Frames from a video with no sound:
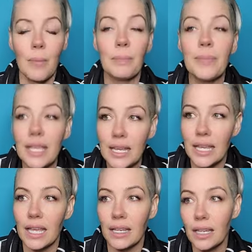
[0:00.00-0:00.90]

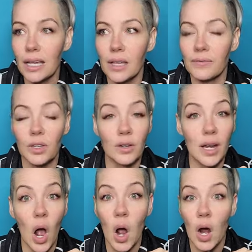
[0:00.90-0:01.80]
Meaning, if you're in
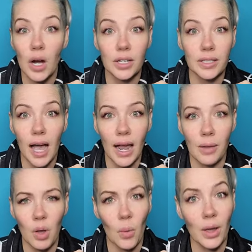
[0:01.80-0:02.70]
a hard
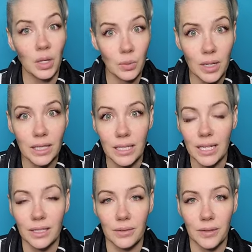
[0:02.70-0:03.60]
time and what you really need
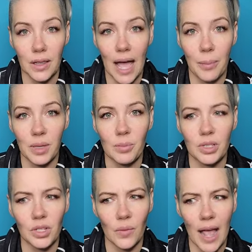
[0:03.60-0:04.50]
is to feel happy,
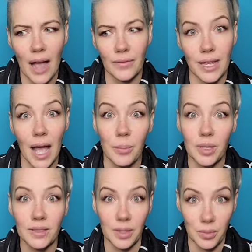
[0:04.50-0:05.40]
but you don't have any happy
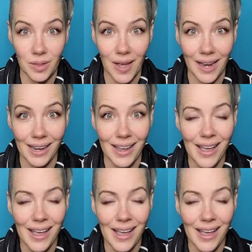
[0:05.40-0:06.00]
stimuli,